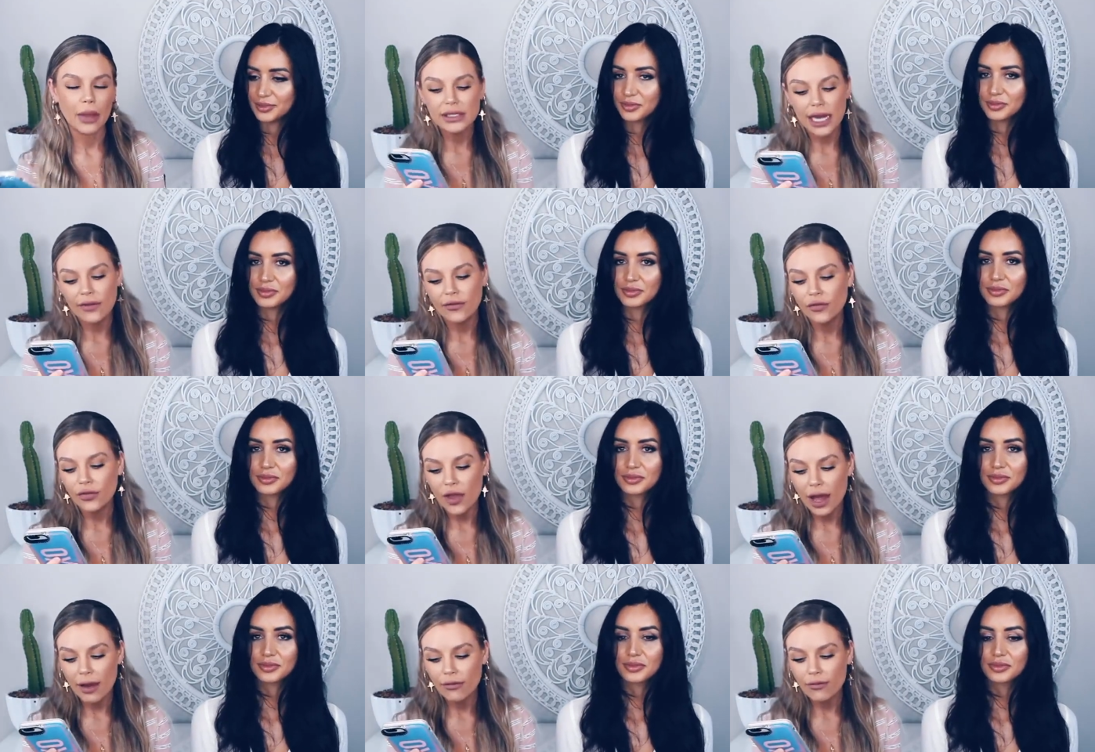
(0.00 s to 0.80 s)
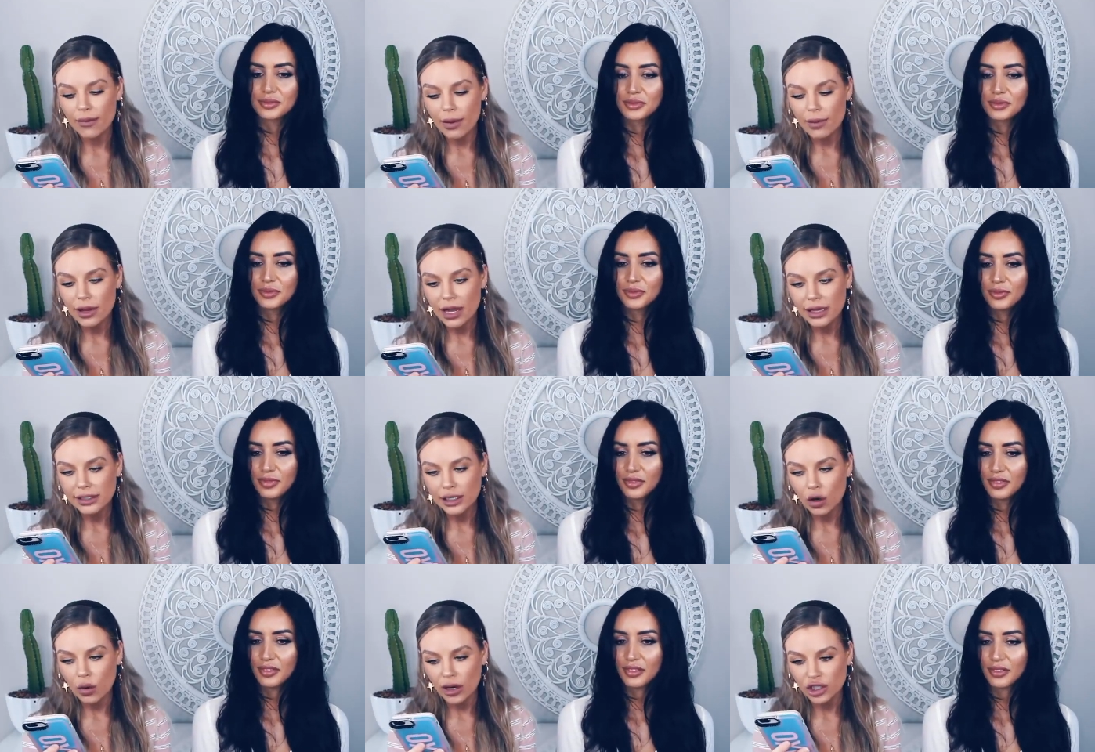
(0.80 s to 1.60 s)
Speaker 1: Because I, I remember
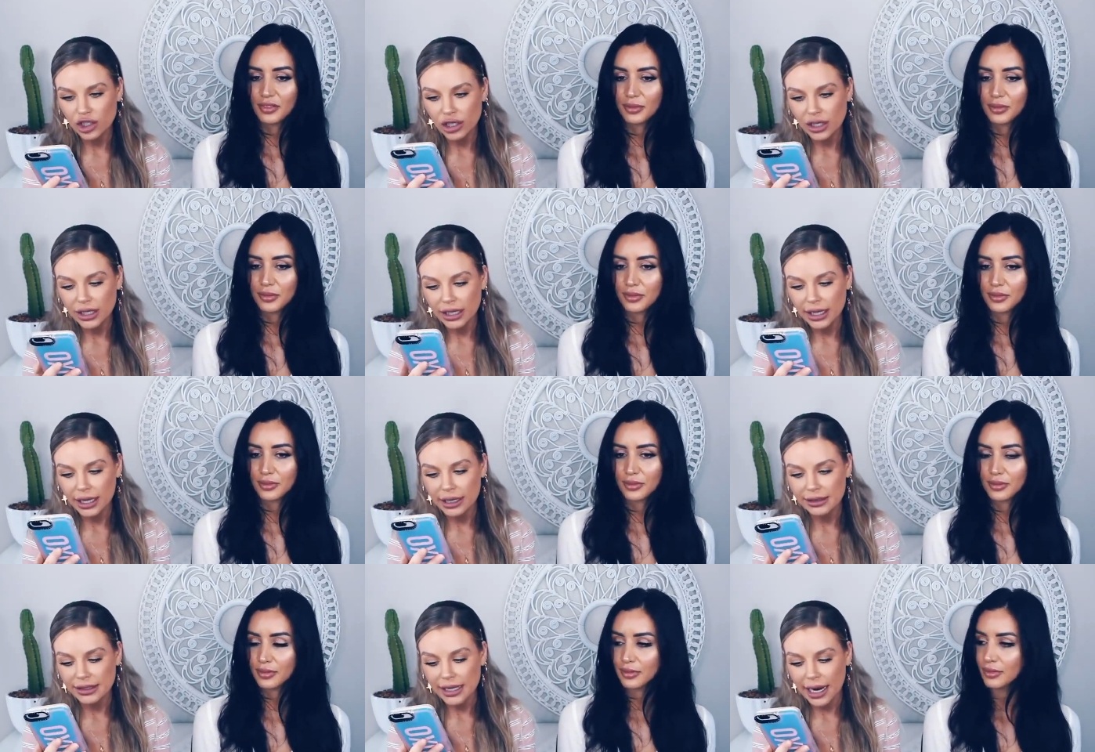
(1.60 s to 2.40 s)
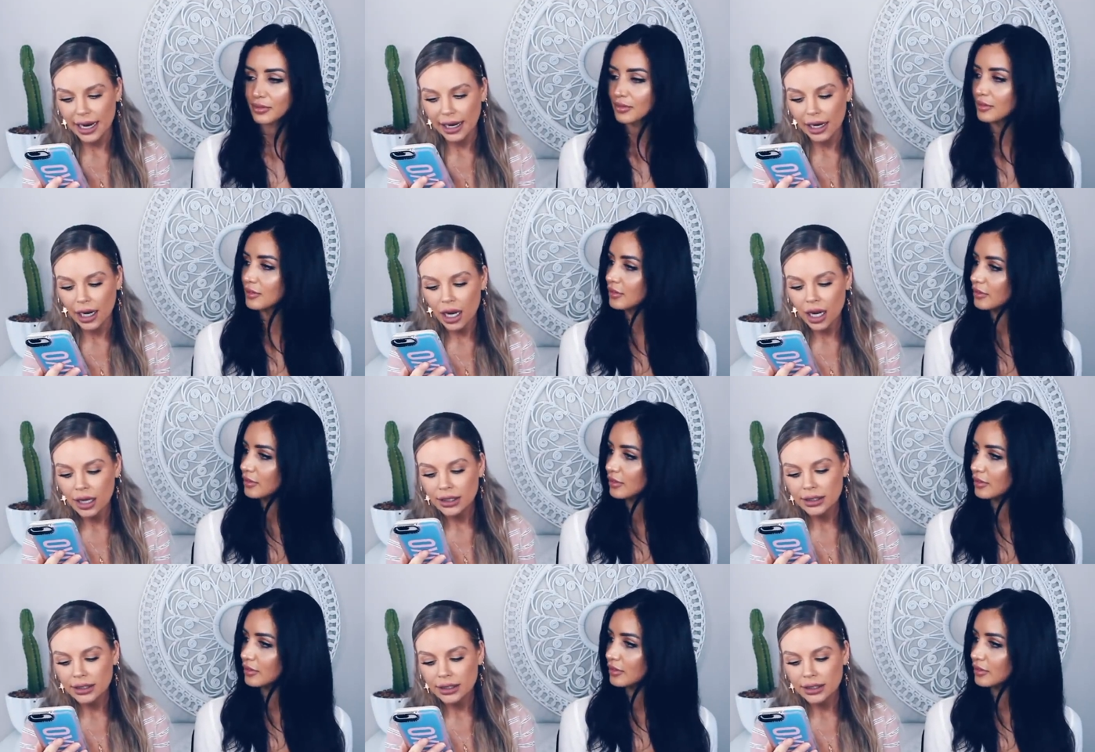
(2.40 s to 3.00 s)
there's a question in here saying,